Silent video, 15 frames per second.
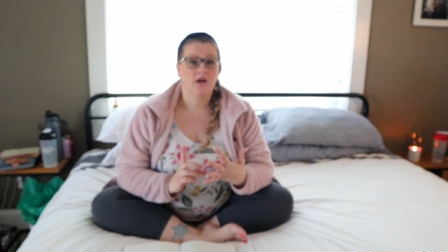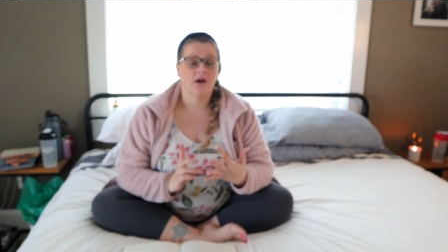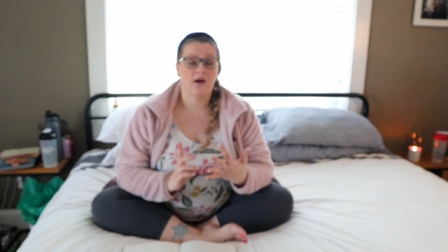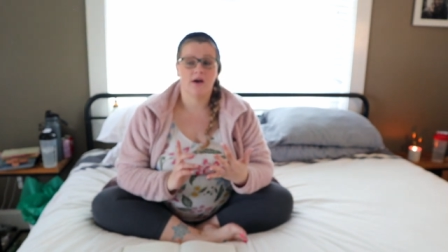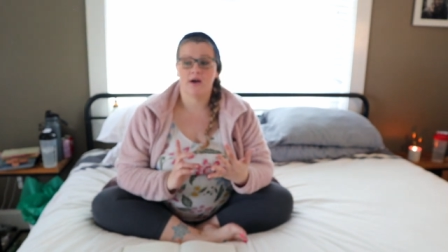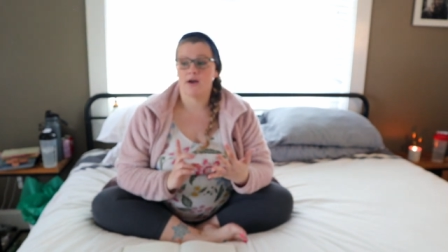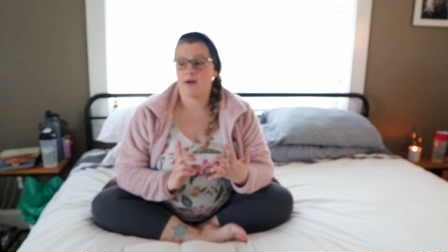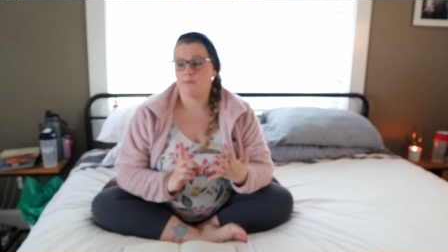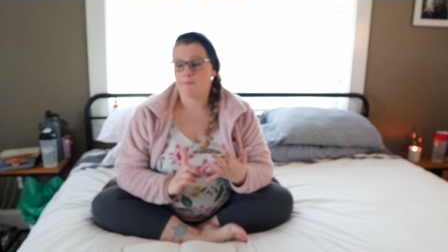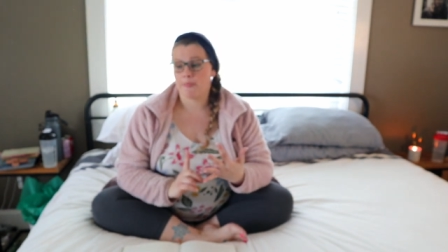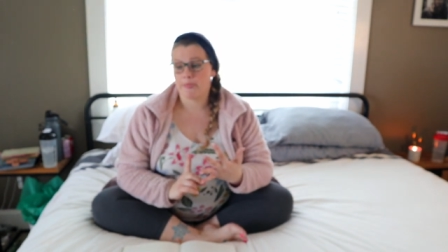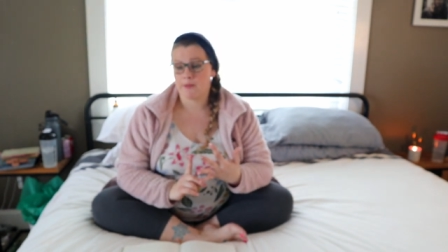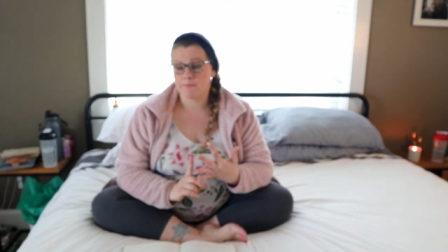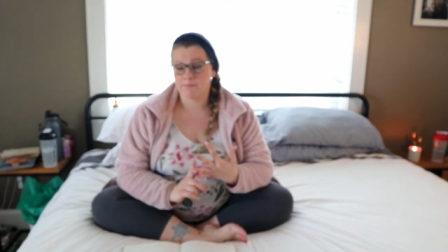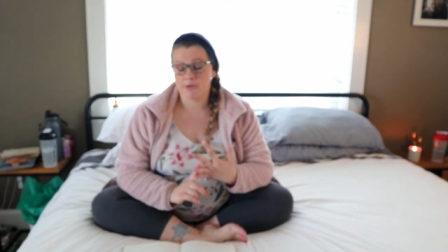
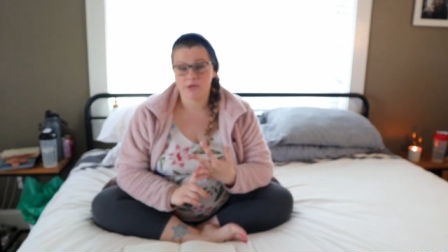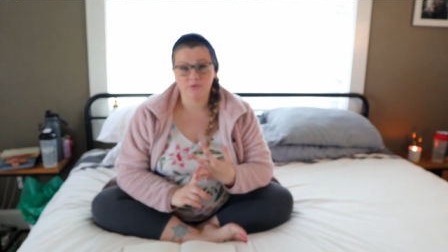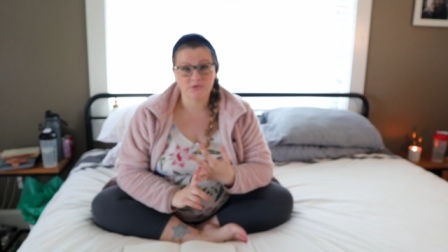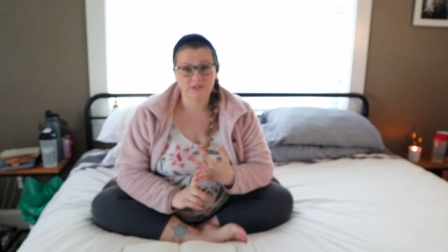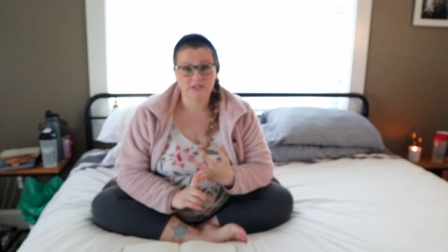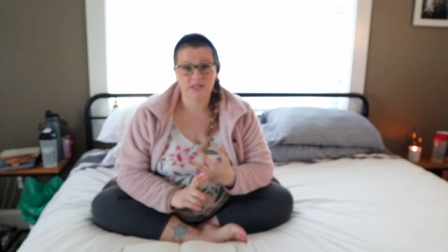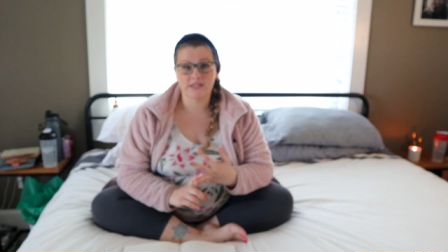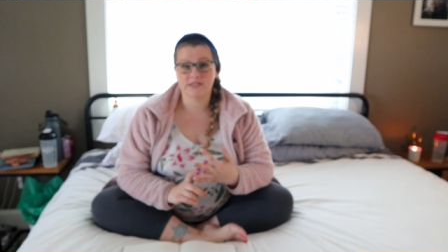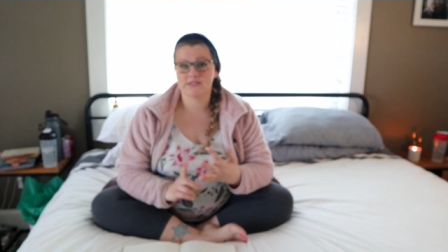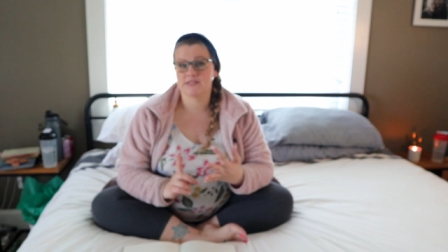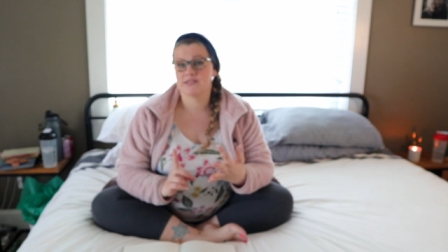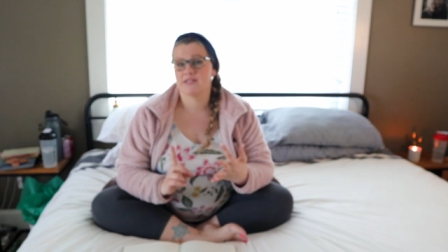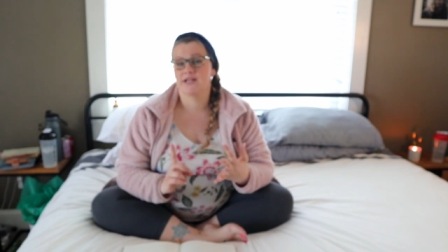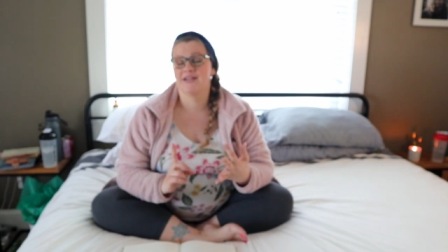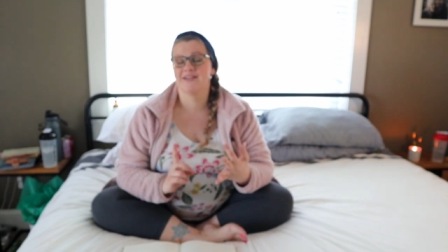
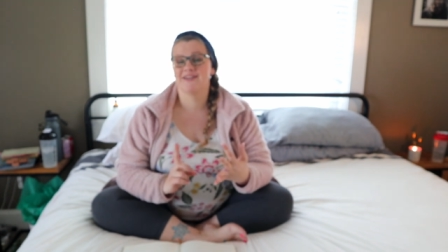Post-its,